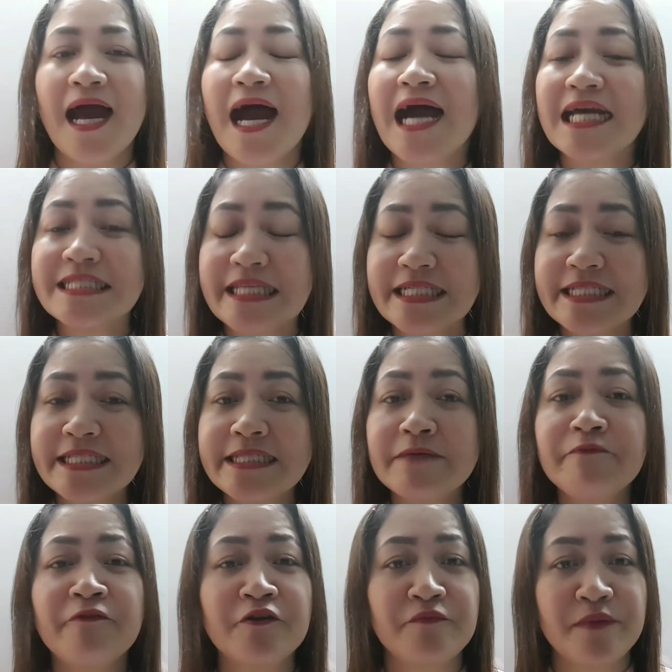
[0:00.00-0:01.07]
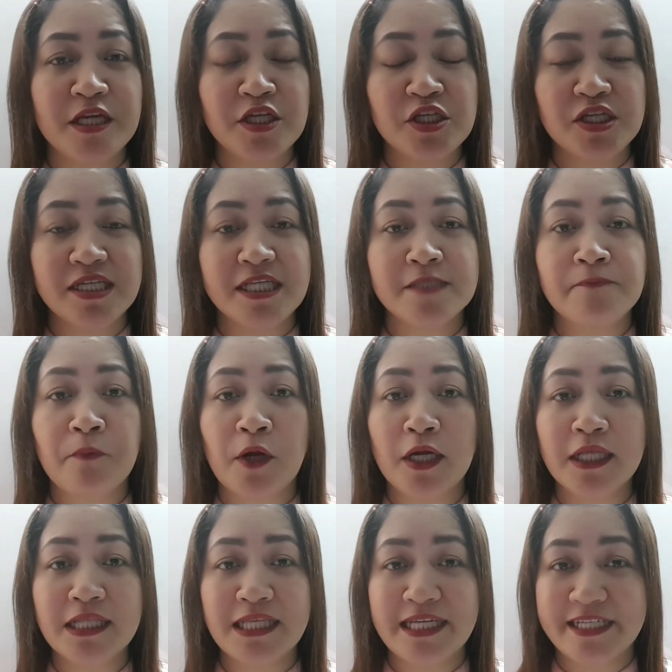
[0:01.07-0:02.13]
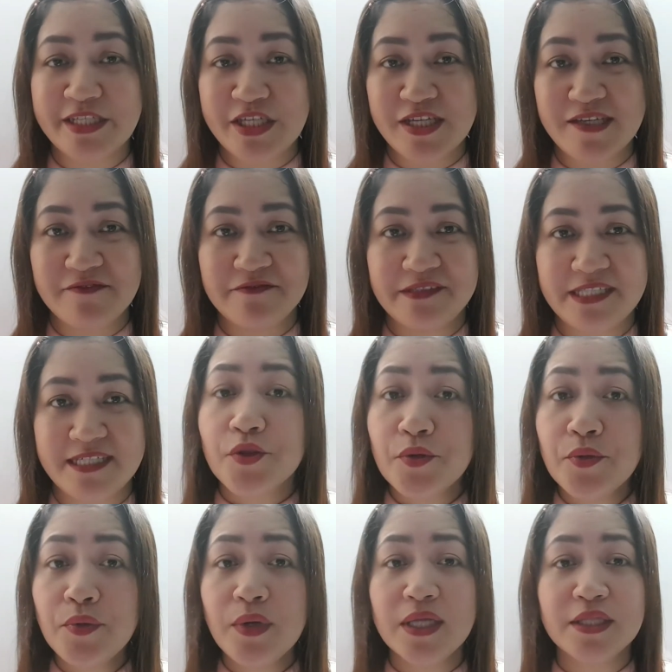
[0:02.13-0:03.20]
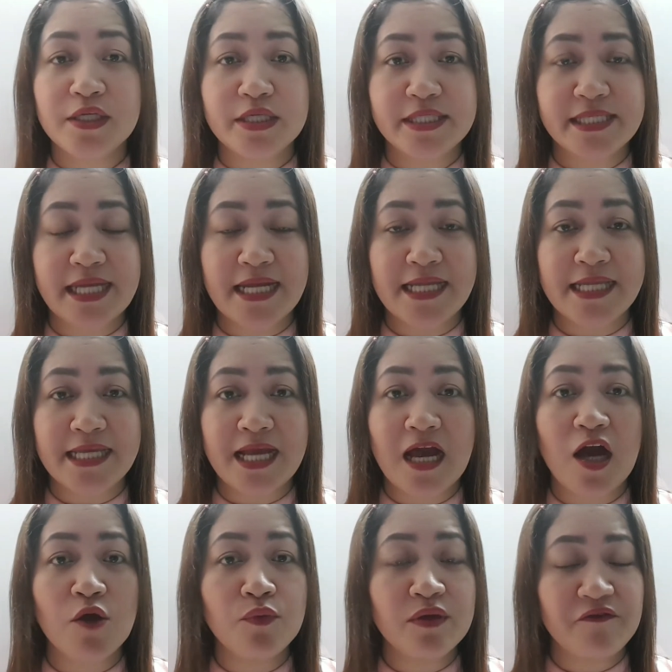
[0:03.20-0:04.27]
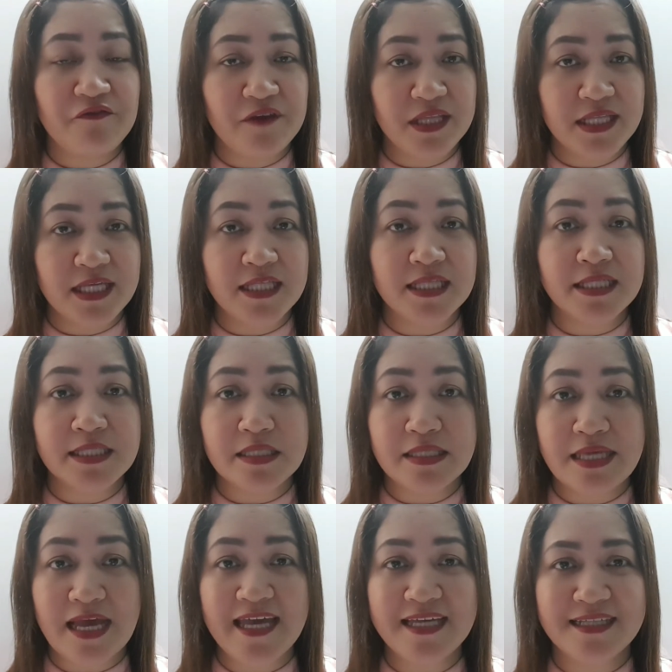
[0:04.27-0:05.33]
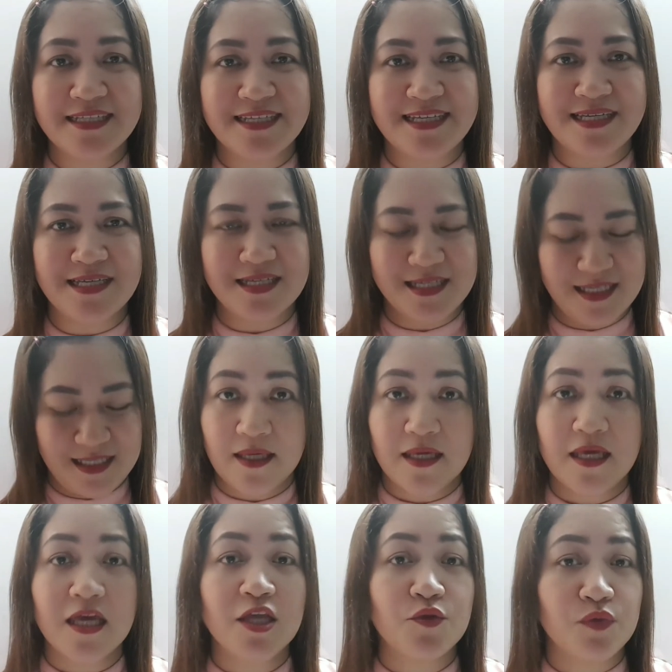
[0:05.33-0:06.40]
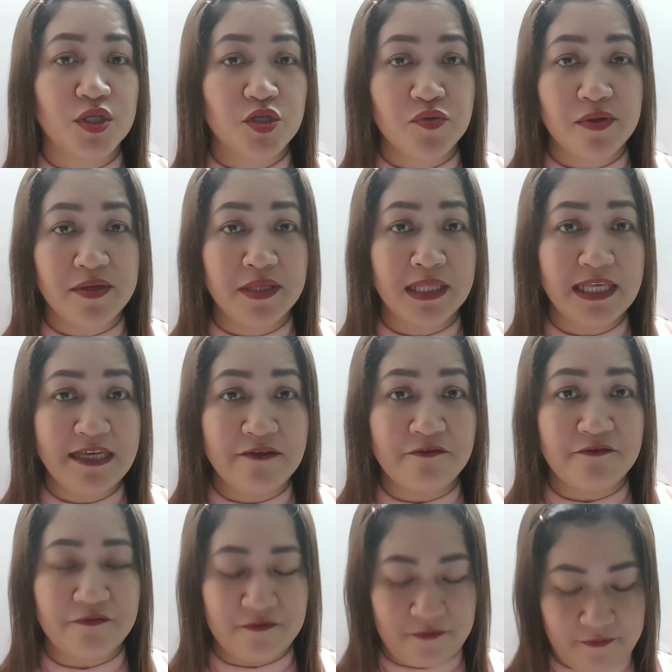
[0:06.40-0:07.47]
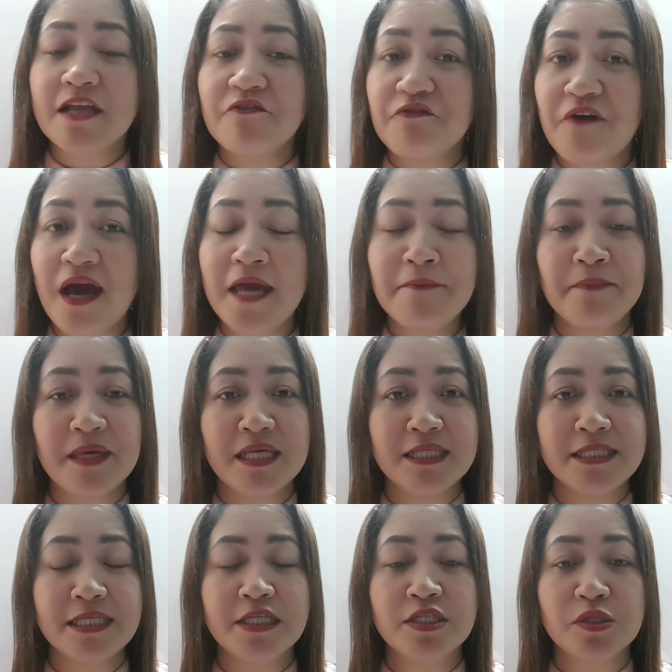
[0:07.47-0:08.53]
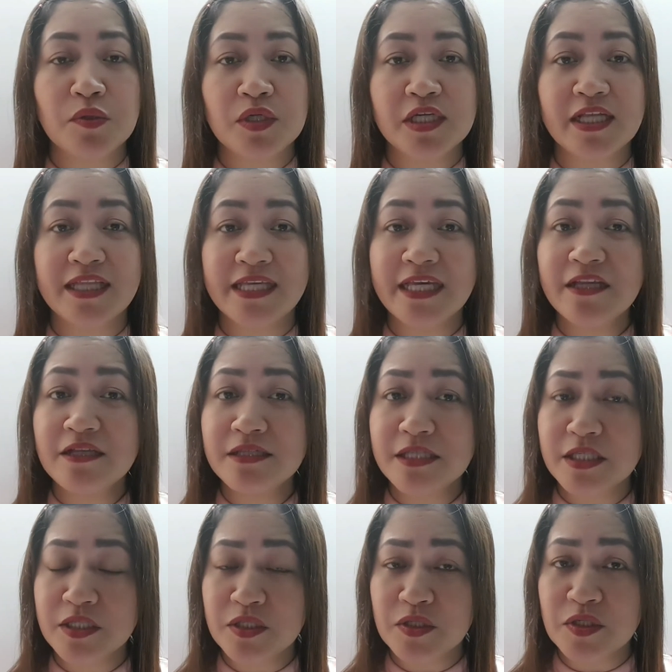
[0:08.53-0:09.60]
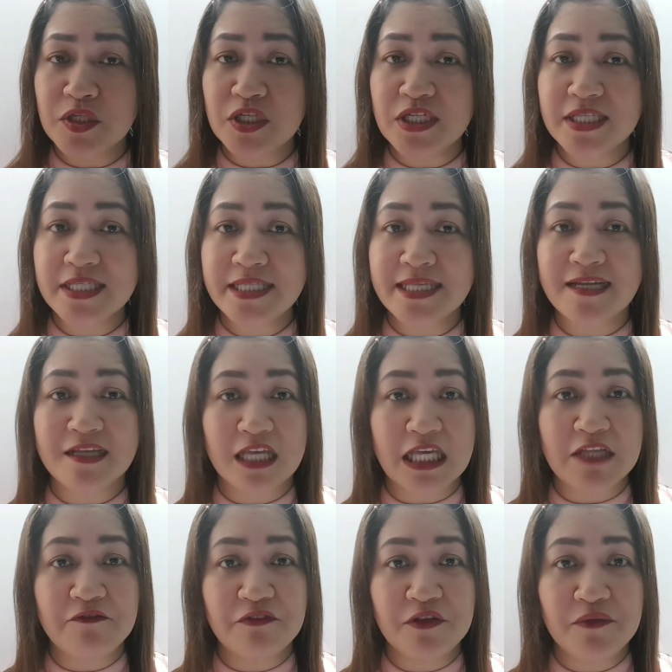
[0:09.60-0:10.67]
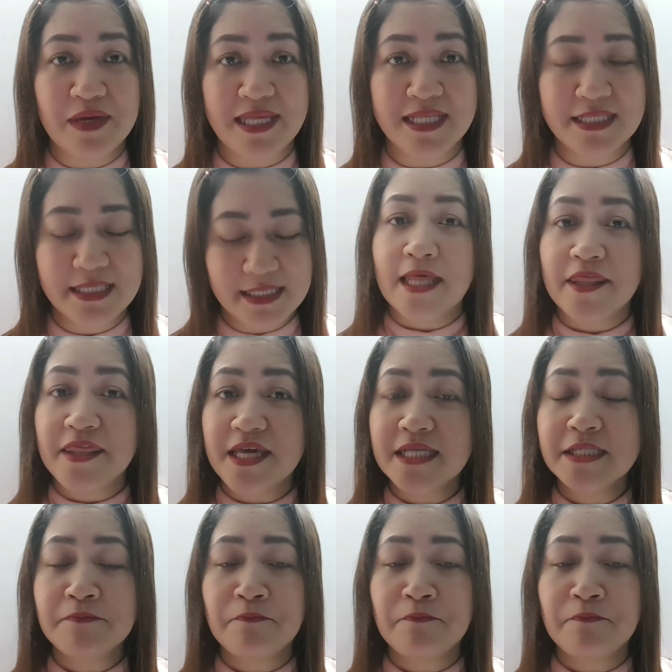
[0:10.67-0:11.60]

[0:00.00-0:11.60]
Identity formation is partly achieved through understanding how we fit in the society in which we live. The 5 basic social institutions that influence this